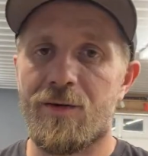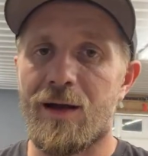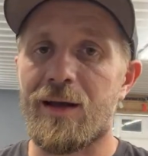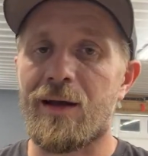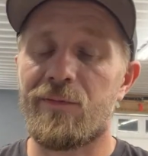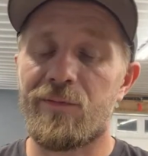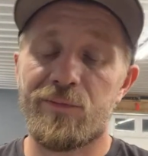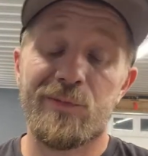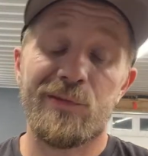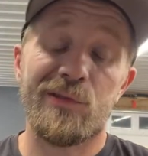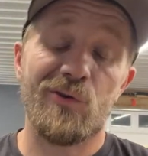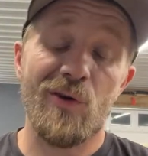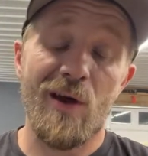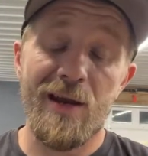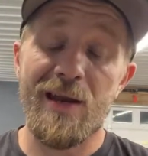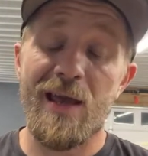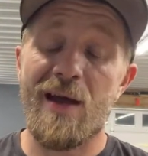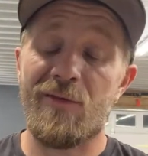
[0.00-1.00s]
I've
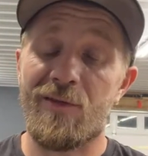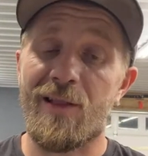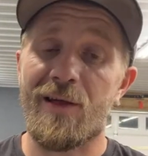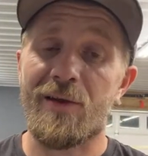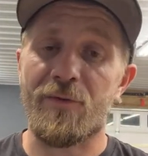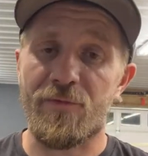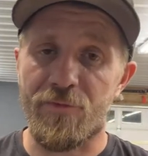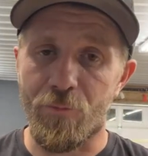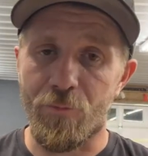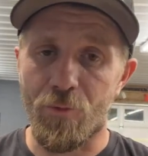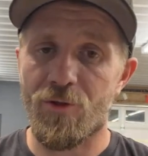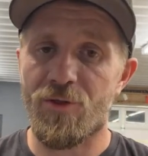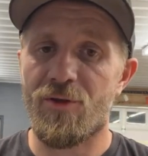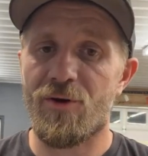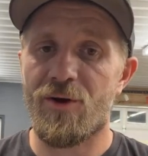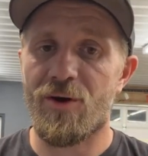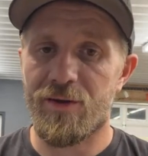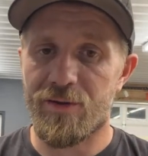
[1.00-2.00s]
tried to have a lot of
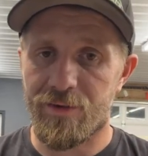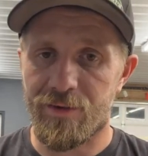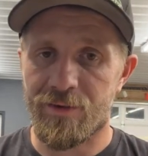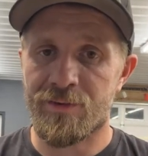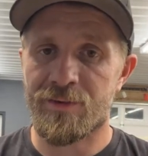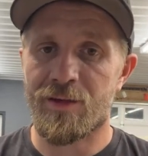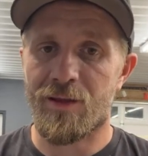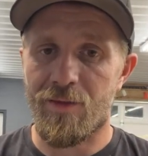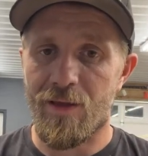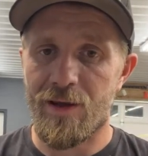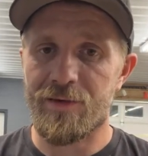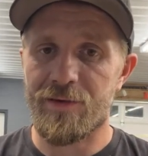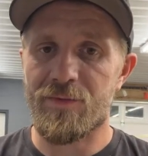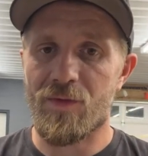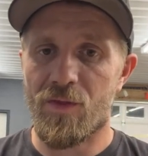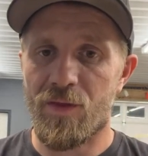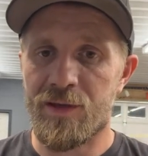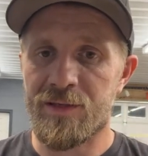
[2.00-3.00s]
forethought in a lot of
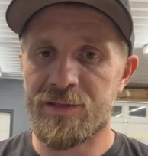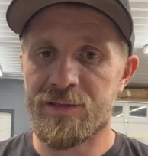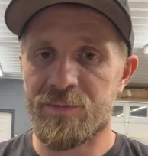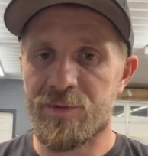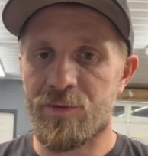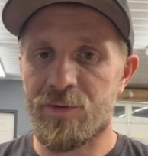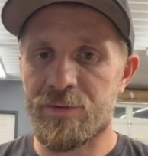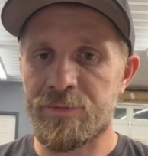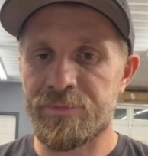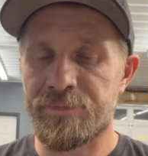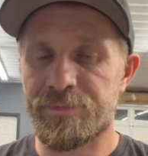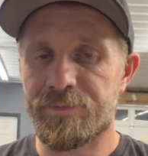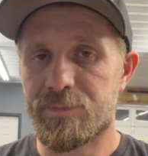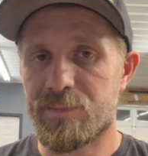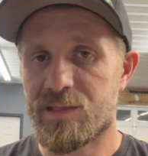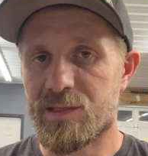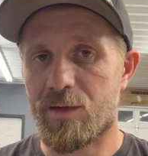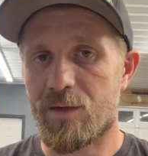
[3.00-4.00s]
the things I'm doing,
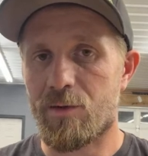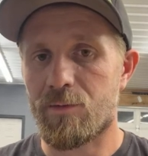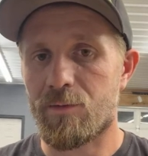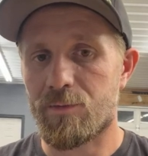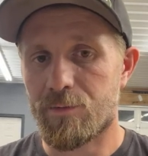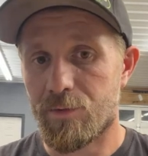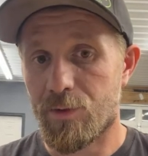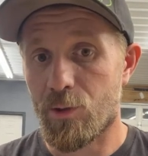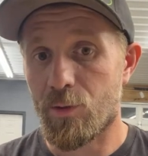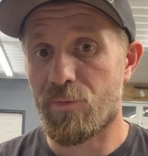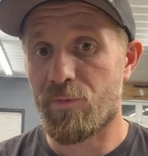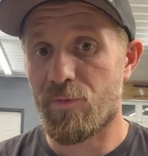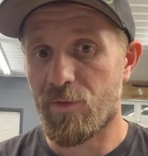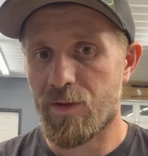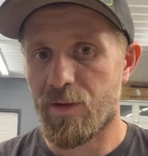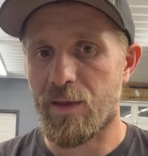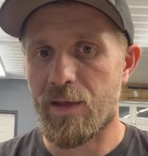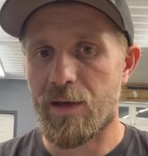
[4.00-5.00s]
so
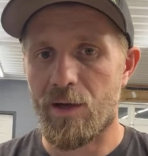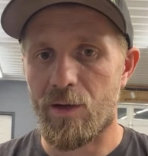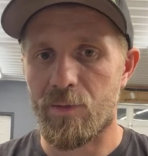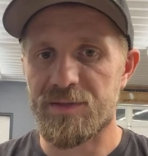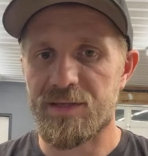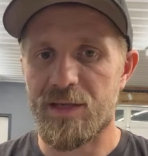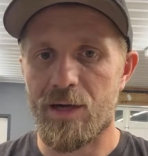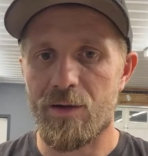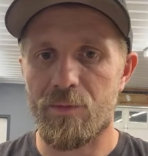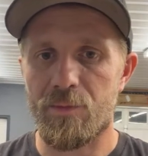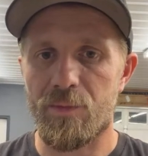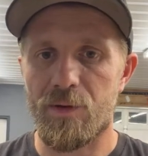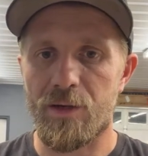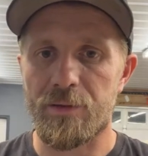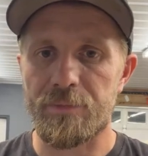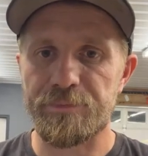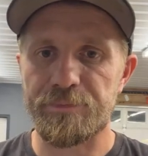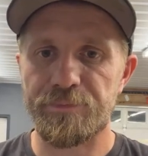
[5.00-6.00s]
hopefully that helps out. But